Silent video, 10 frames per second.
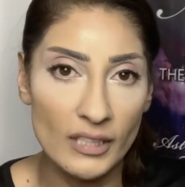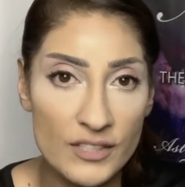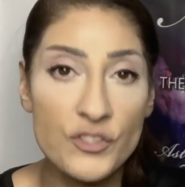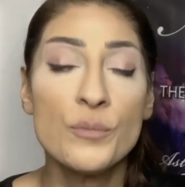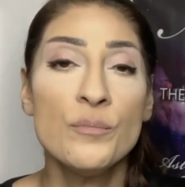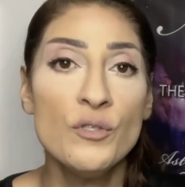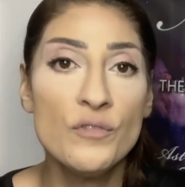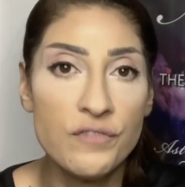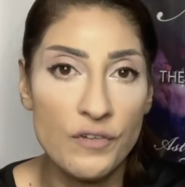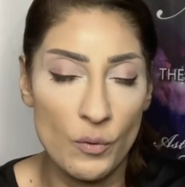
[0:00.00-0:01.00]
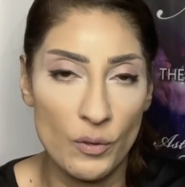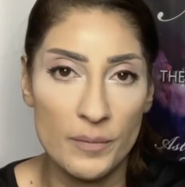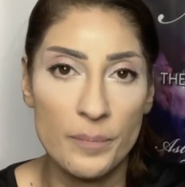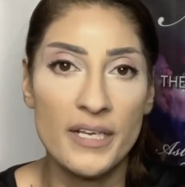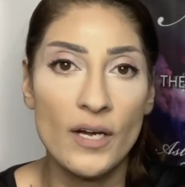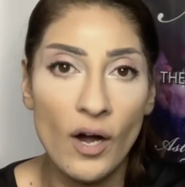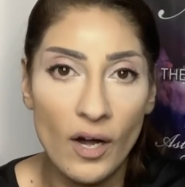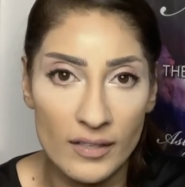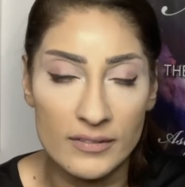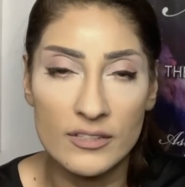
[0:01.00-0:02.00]
is to move forward
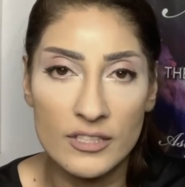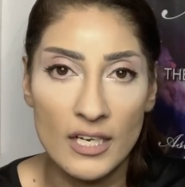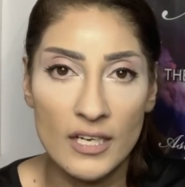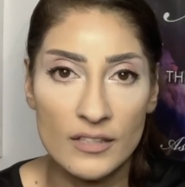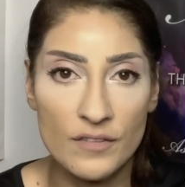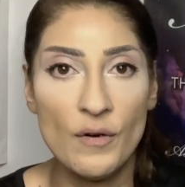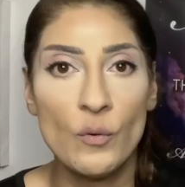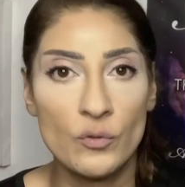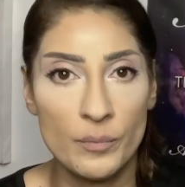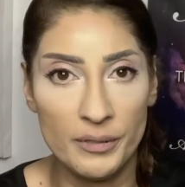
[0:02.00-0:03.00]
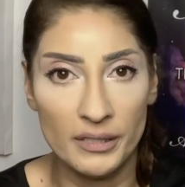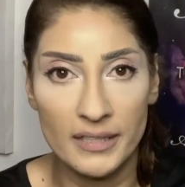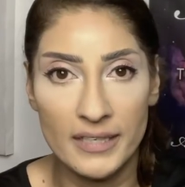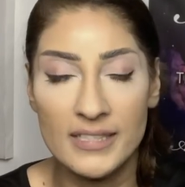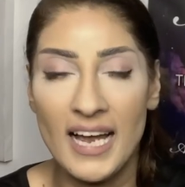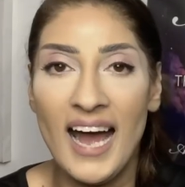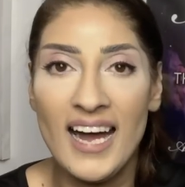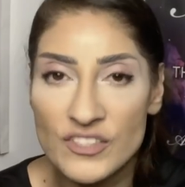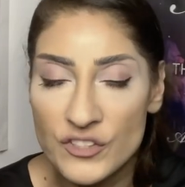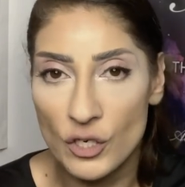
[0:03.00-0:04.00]
beyond the vulnerability, to
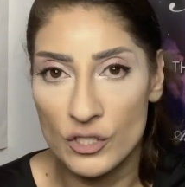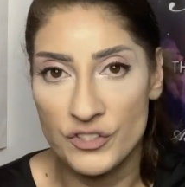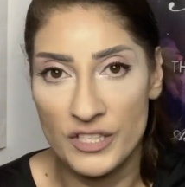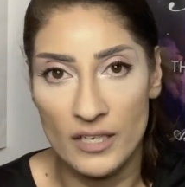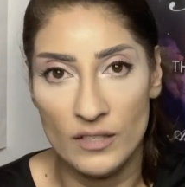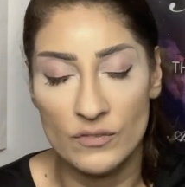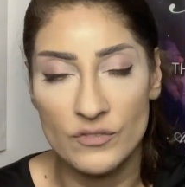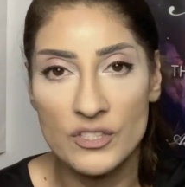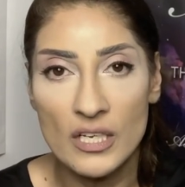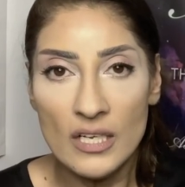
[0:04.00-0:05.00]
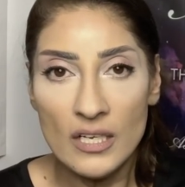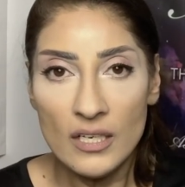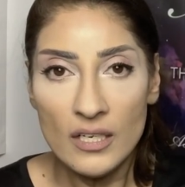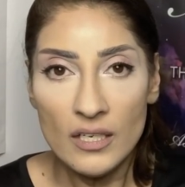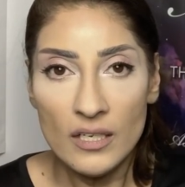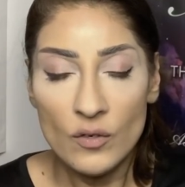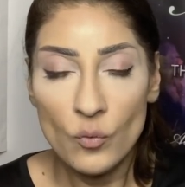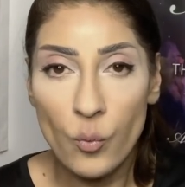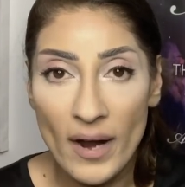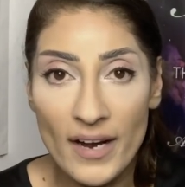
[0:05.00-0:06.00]
ask ourselves
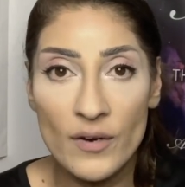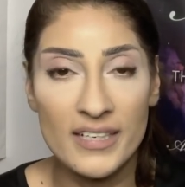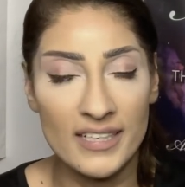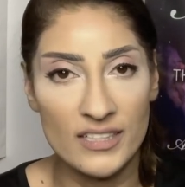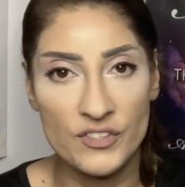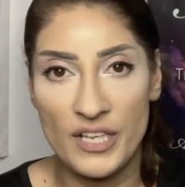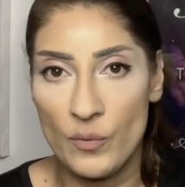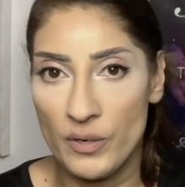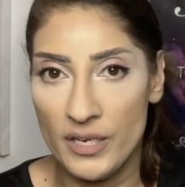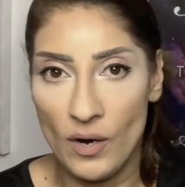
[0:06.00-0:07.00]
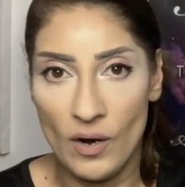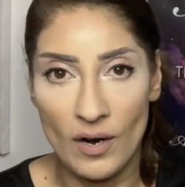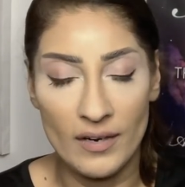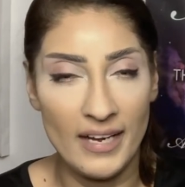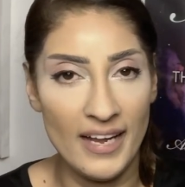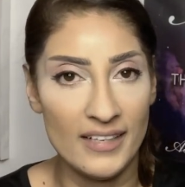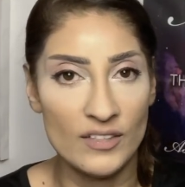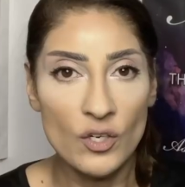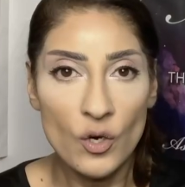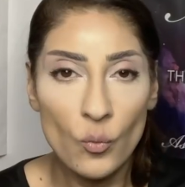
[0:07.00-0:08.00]
where it is that we are
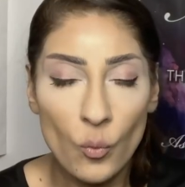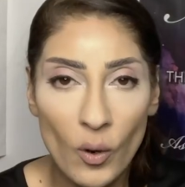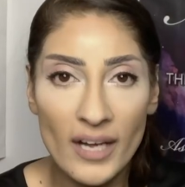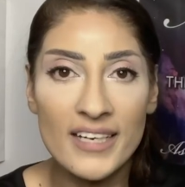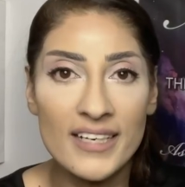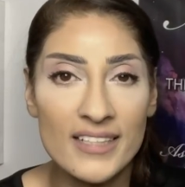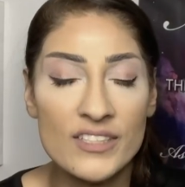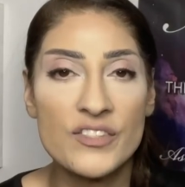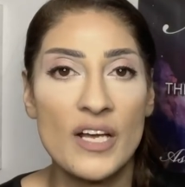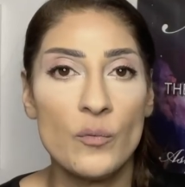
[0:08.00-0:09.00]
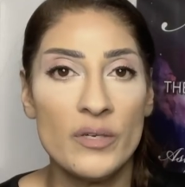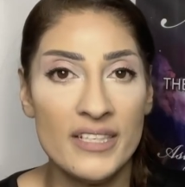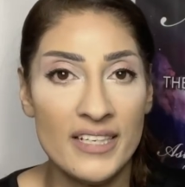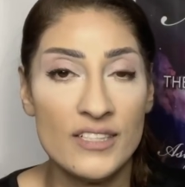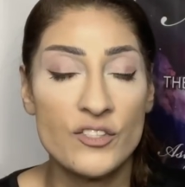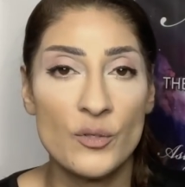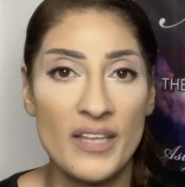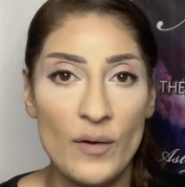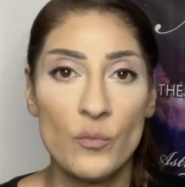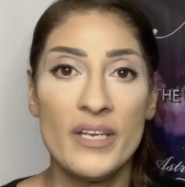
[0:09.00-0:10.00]
and what it is that we need so
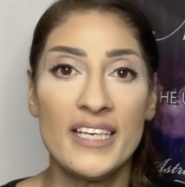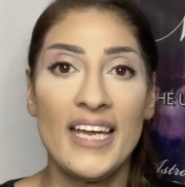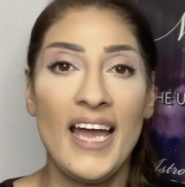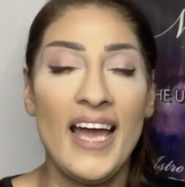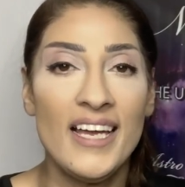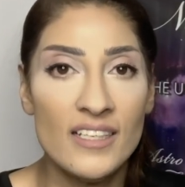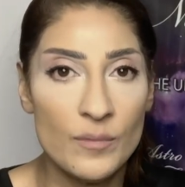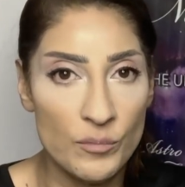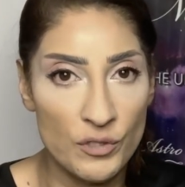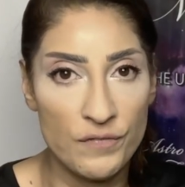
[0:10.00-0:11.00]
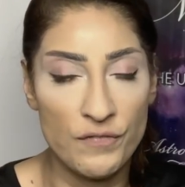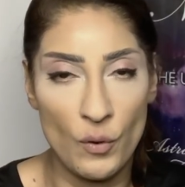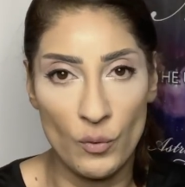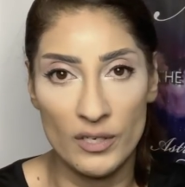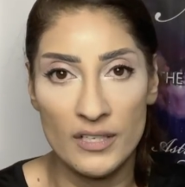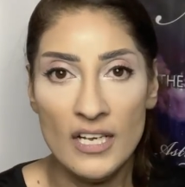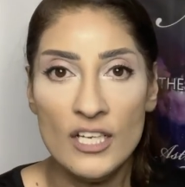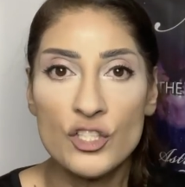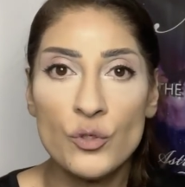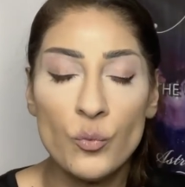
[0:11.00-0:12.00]
that we can move forward
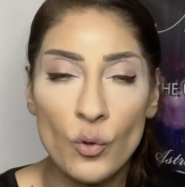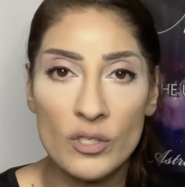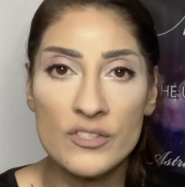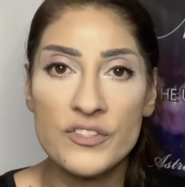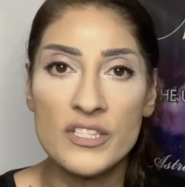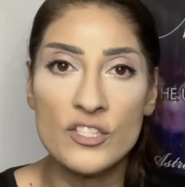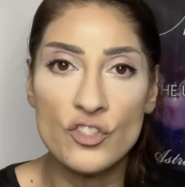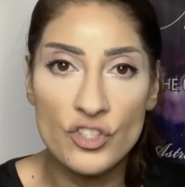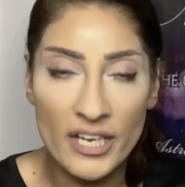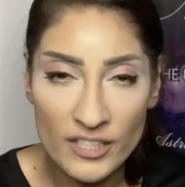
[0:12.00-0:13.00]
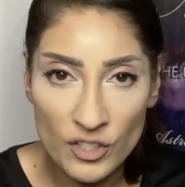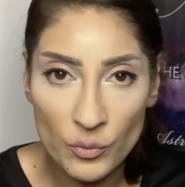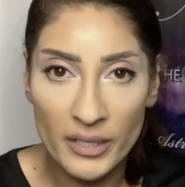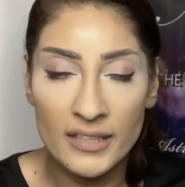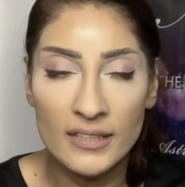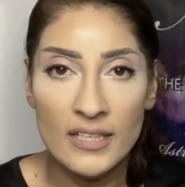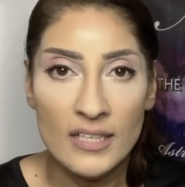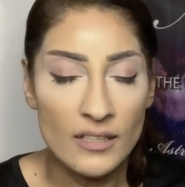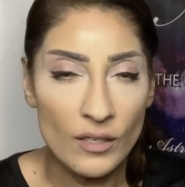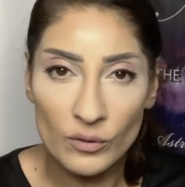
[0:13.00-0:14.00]
towards the genuine,
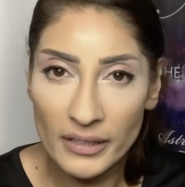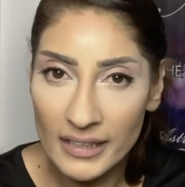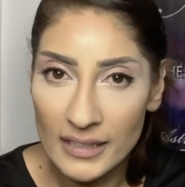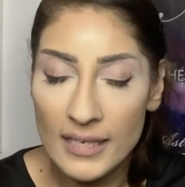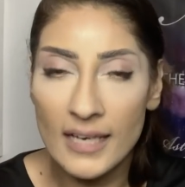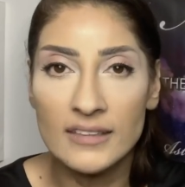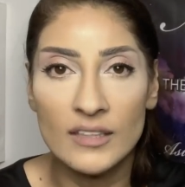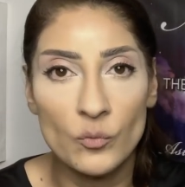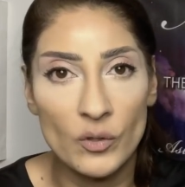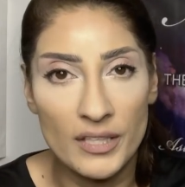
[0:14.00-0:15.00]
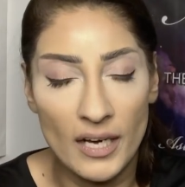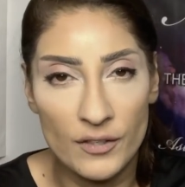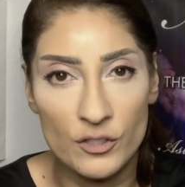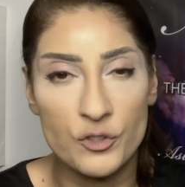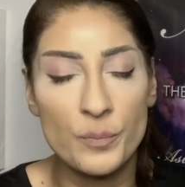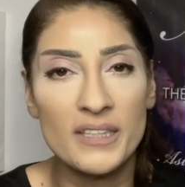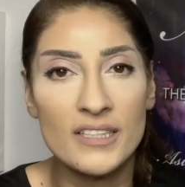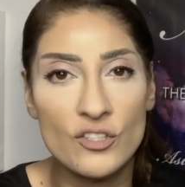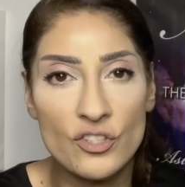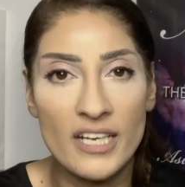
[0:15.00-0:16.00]
not only connecting with others, but
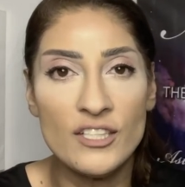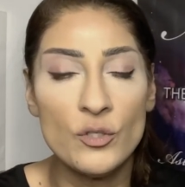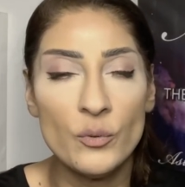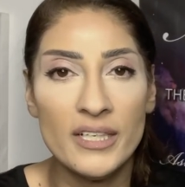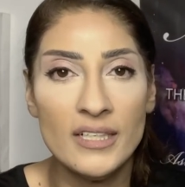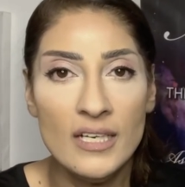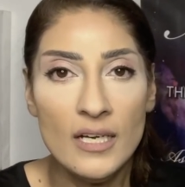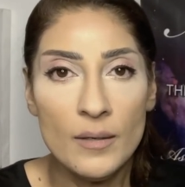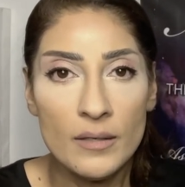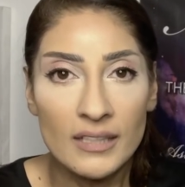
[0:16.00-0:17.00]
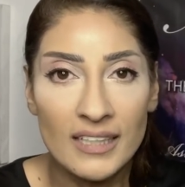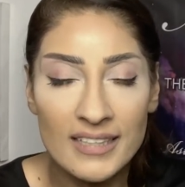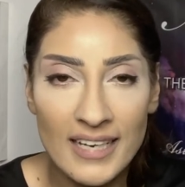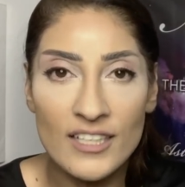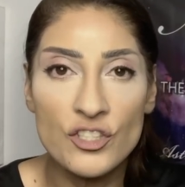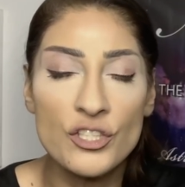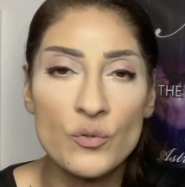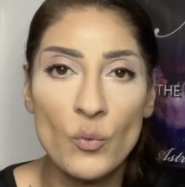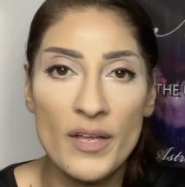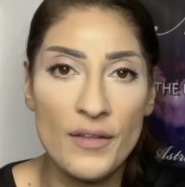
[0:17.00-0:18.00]
the genuine
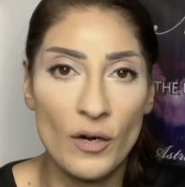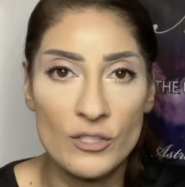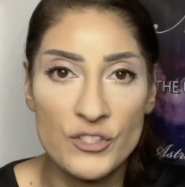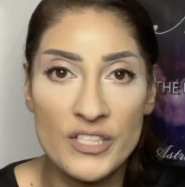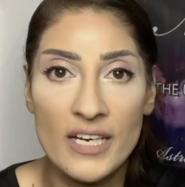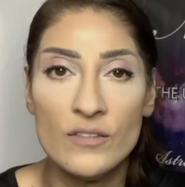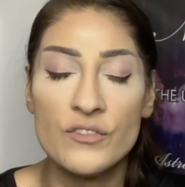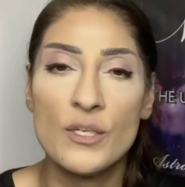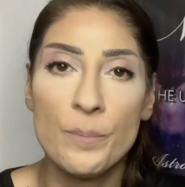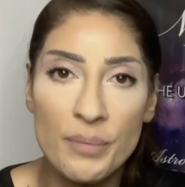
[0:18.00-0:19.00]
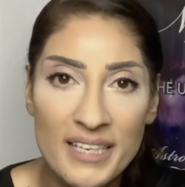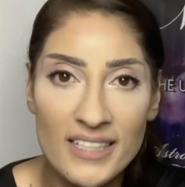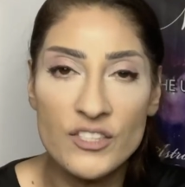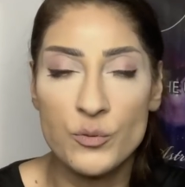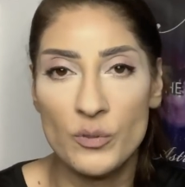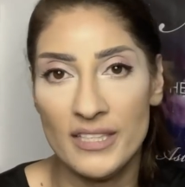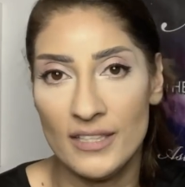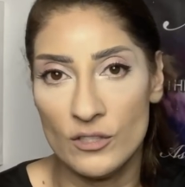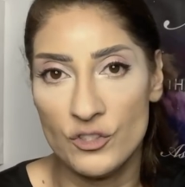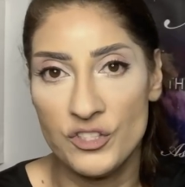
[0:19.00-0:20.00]
connection with ourselves, the peace within
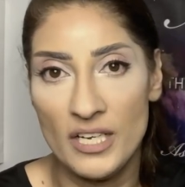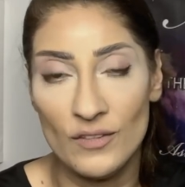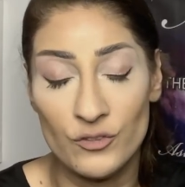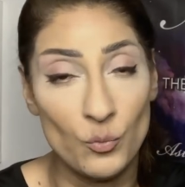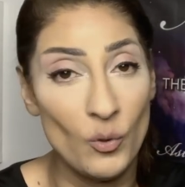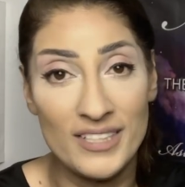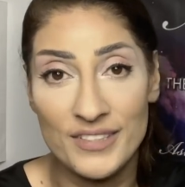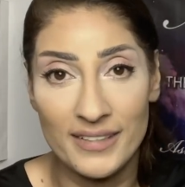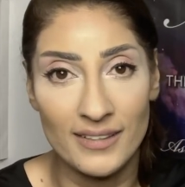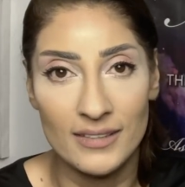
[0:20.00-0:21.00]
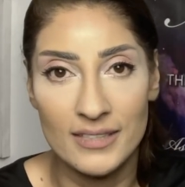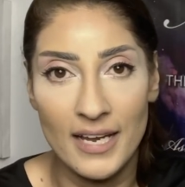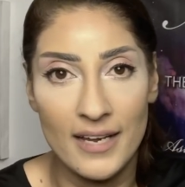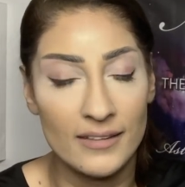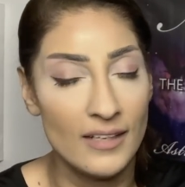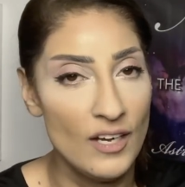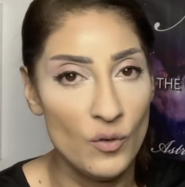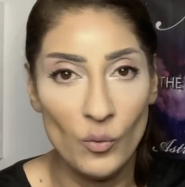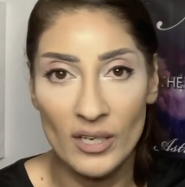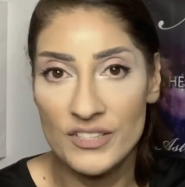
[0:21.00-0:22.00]
ourselves. What is it going to take?
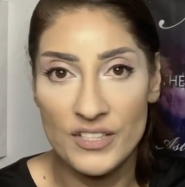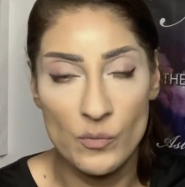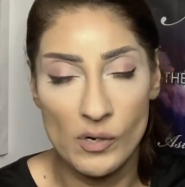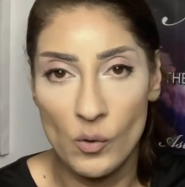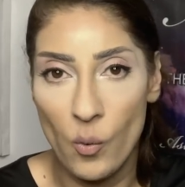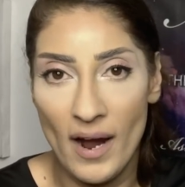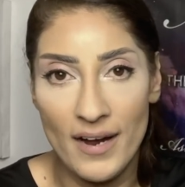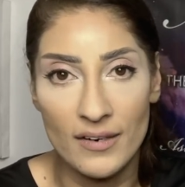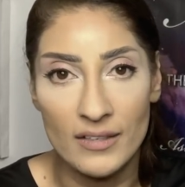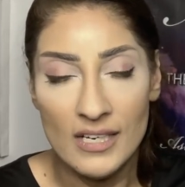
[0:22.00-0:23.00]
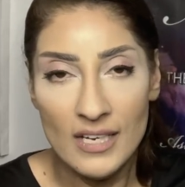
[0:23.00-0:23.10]
What does it require?